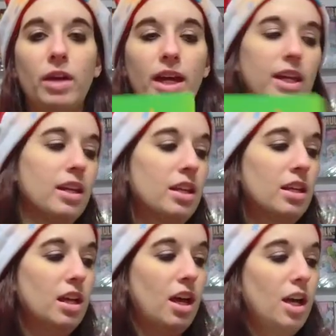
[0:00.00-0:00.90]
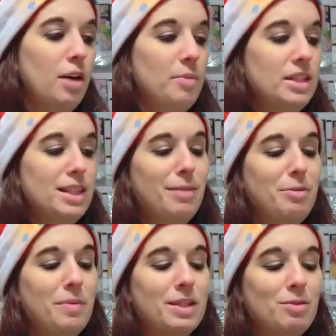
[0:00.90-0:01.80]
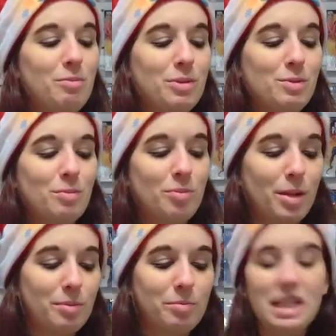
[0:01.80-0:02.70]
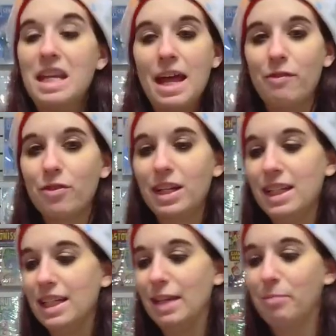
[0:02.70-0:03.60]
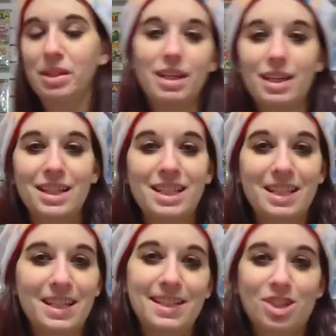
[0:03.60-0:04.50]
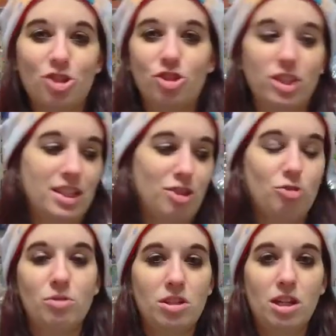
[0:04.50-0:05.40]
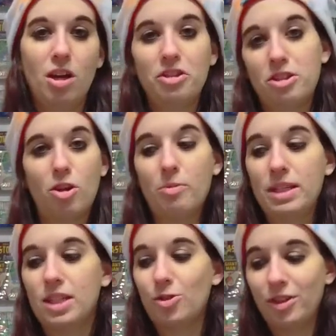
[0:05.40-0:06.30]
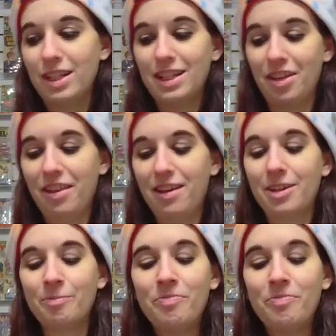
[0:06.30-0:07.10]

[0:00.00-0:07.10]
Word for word: And um, Debbie Maxwell Prince will probably never end it because it's just you can. There's always a story to tell there.